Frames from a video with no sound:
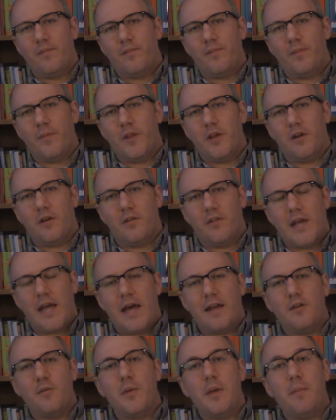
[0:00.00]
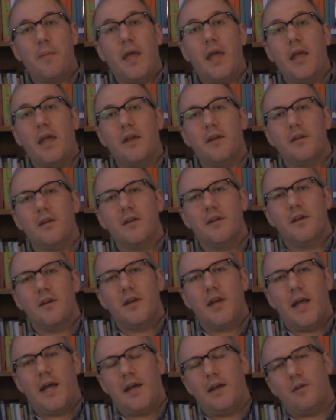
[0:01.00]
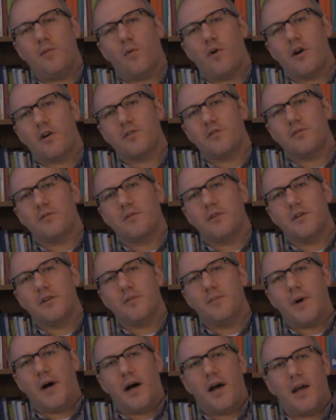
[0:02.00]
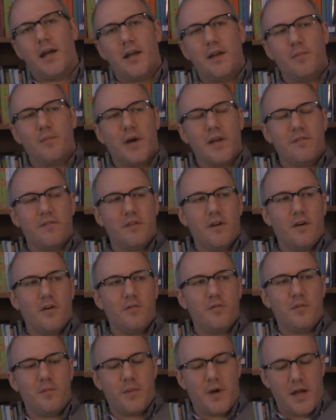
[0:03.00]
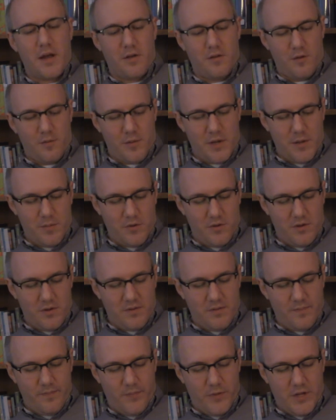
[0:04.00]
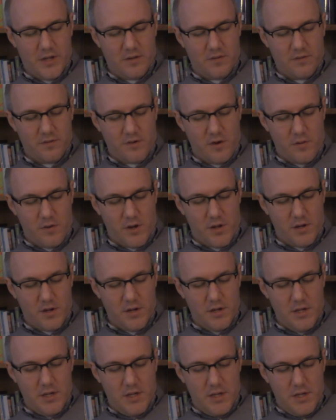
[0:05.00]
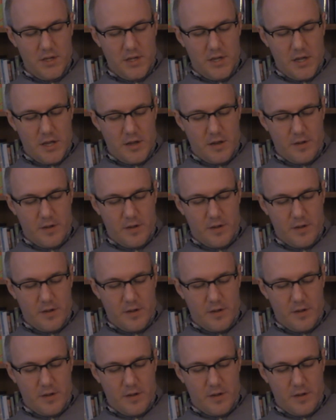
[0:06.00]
You know, they had to be made and worked toward by myself and by other people and so on.